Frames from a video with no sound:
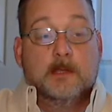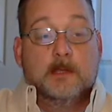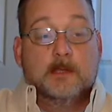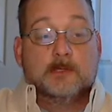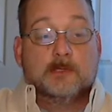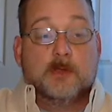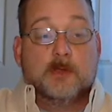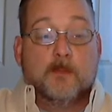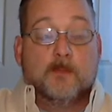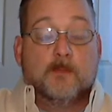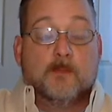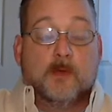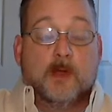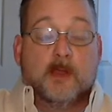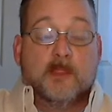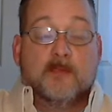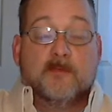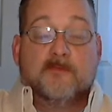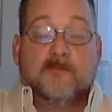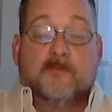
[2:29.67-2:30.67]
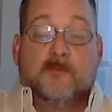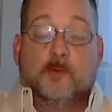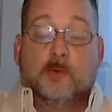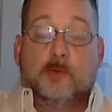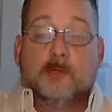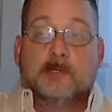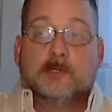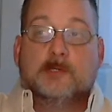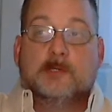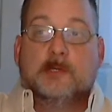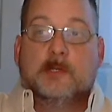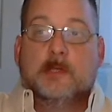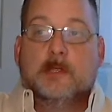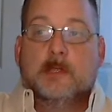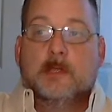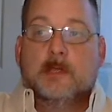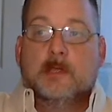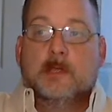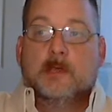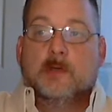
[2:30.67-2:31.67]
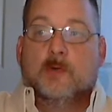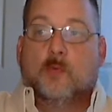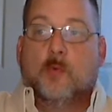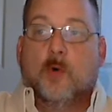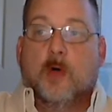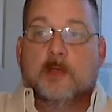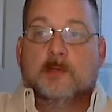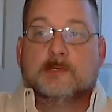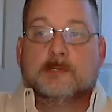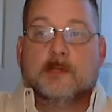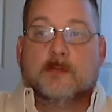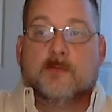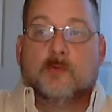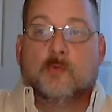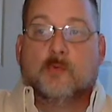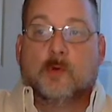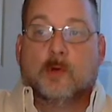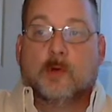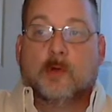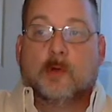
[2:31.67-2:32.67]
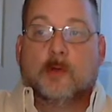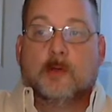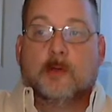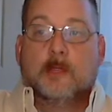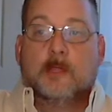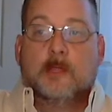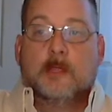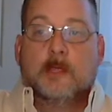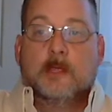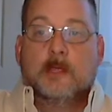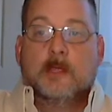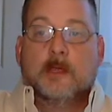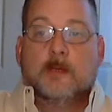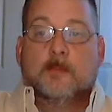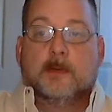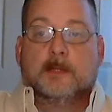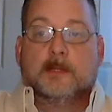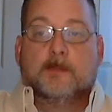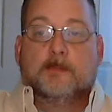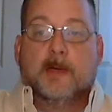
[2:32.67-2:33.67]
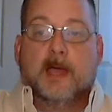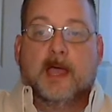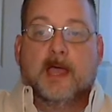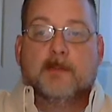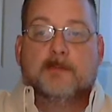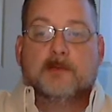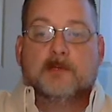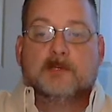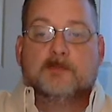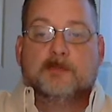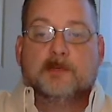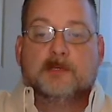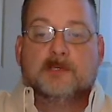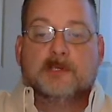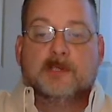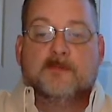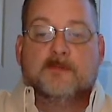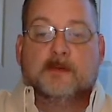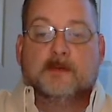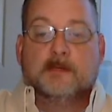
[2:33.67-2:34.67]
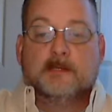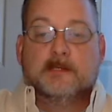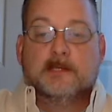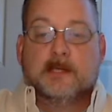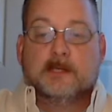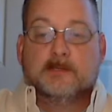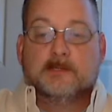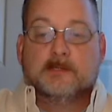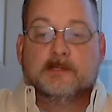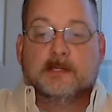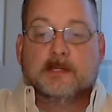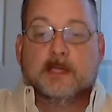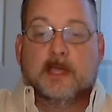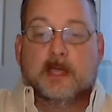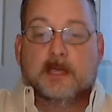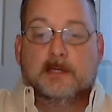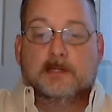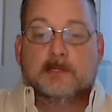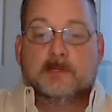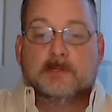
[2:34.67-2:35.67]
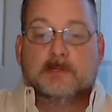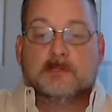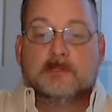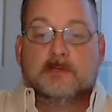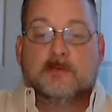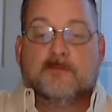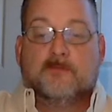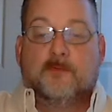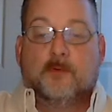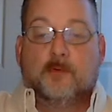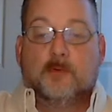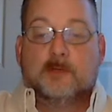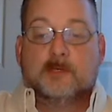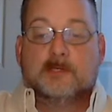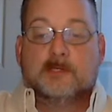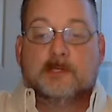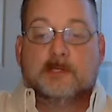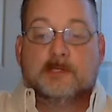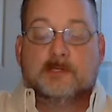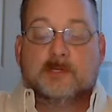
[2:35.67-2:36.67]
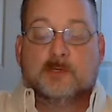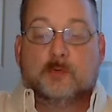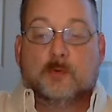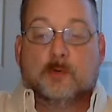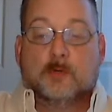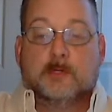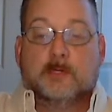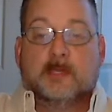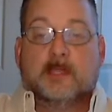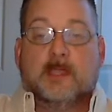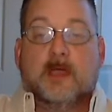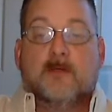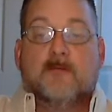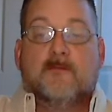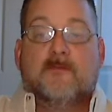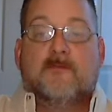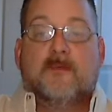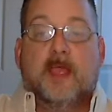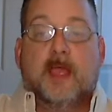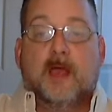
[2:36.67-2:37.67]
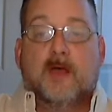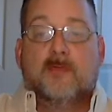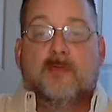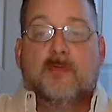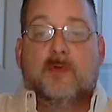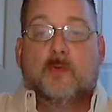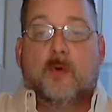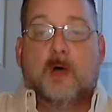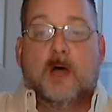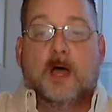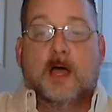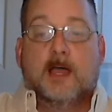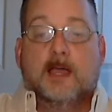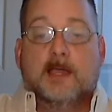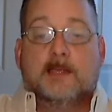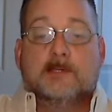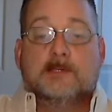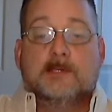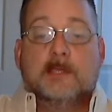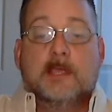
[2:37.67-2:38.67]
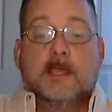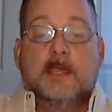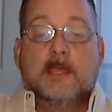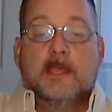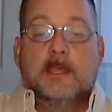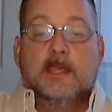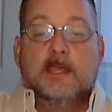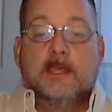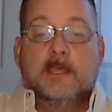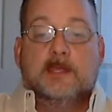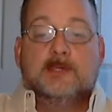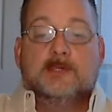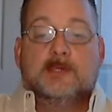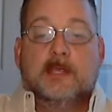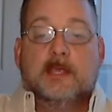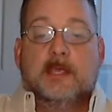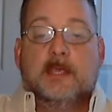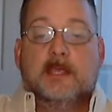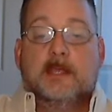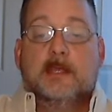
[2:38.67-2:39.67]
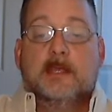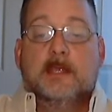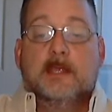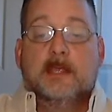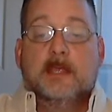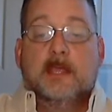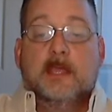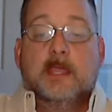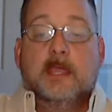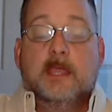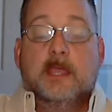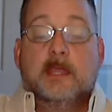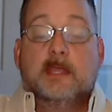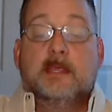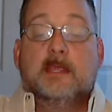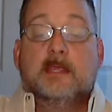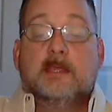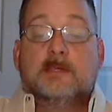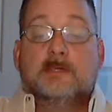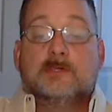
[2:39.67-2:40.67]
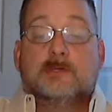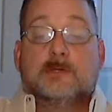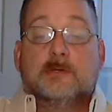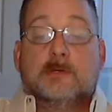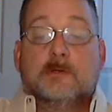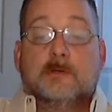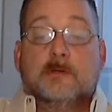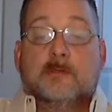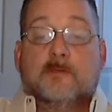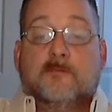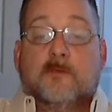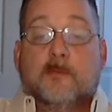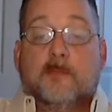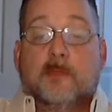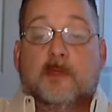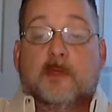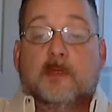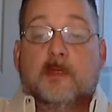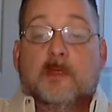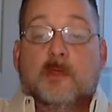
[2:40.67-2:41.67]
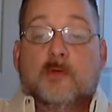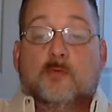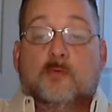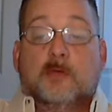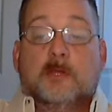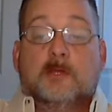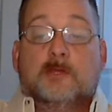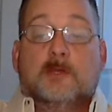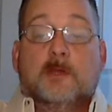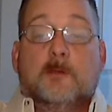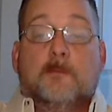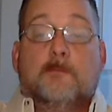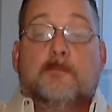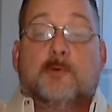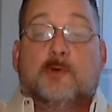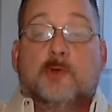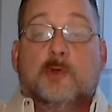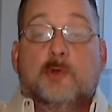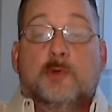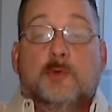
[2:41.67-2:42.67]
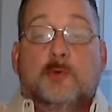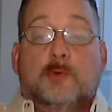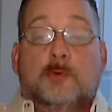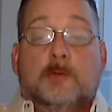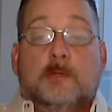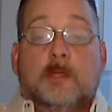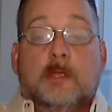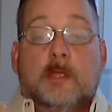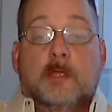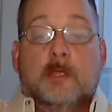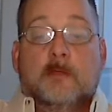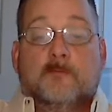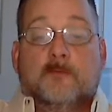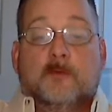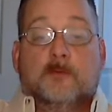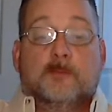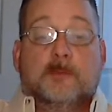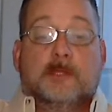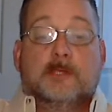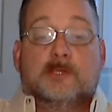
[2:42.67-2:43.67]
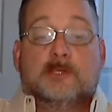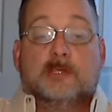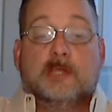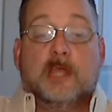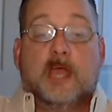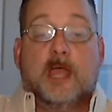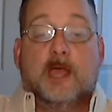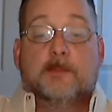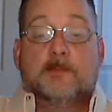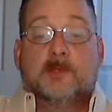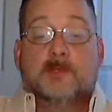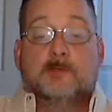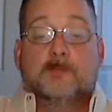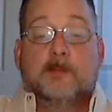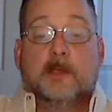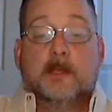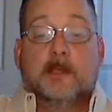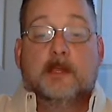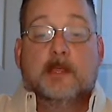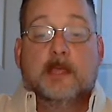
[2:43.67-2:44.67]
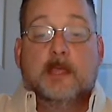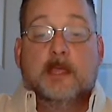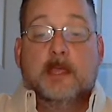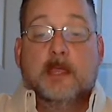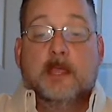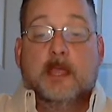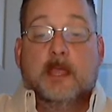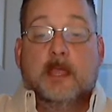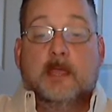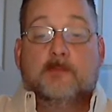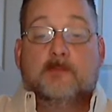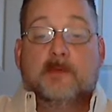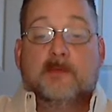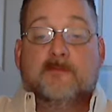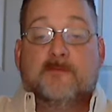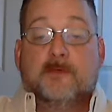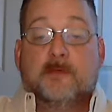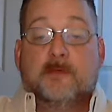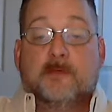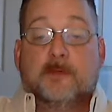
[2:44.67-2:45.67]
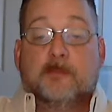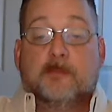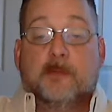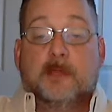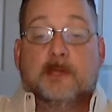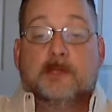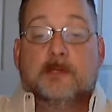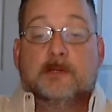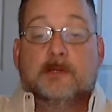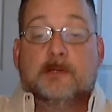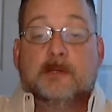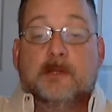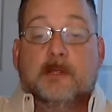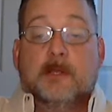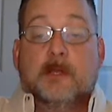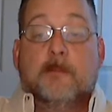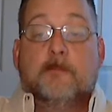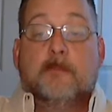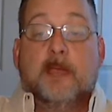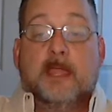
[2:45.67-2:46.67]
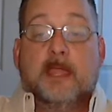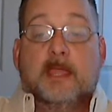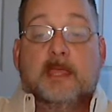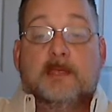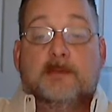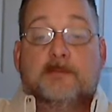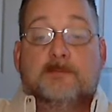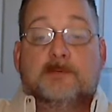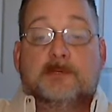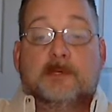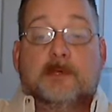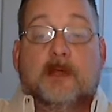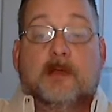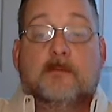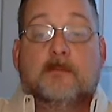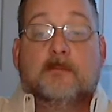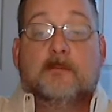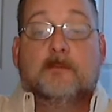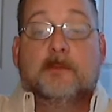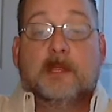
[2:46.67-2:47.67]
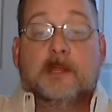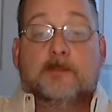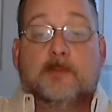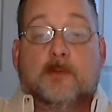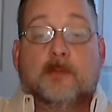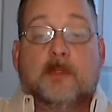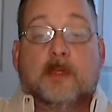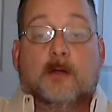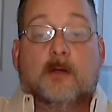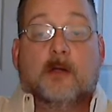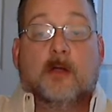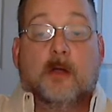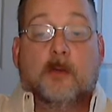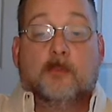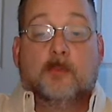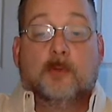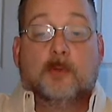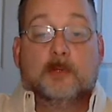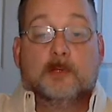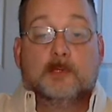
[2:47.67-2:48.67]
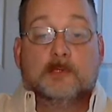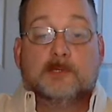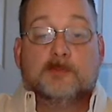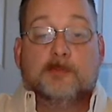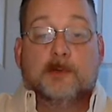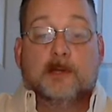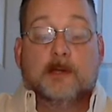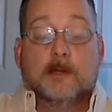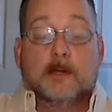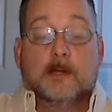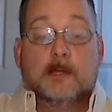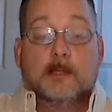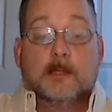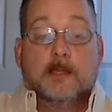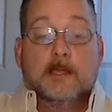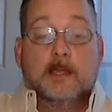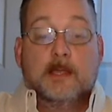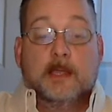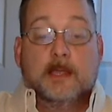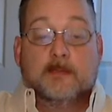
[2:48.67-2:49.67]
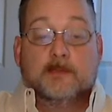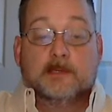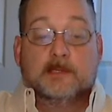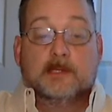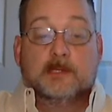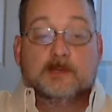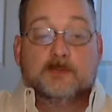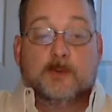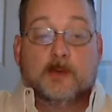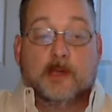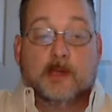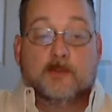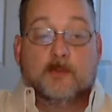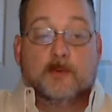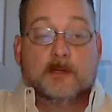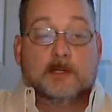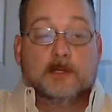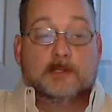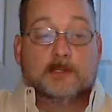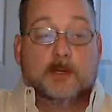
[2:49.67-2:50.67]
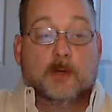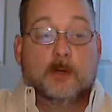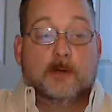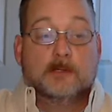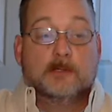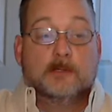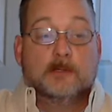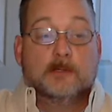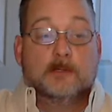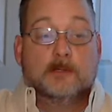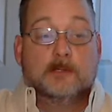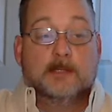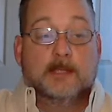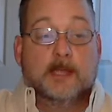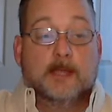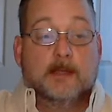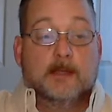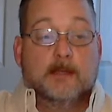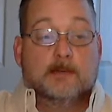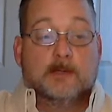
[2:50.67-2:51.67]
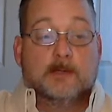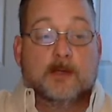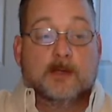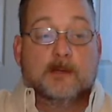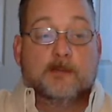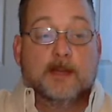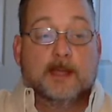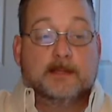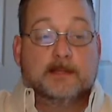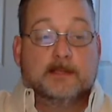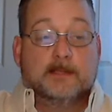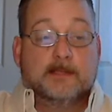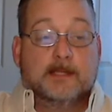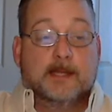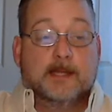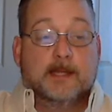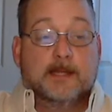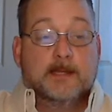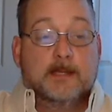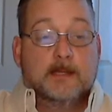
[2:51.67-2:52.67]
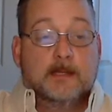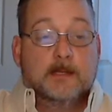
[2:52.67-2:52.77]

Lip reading: So I'm one of the foolish ones of the world. But the Bible specifically tells us that God uses the foolish things of the world to confound the wise. He has hidden His truth from the rich and prudent, from the establishment, and revealed them unto babes and people that are humble in spirit. And this is what I wanted to talk about today.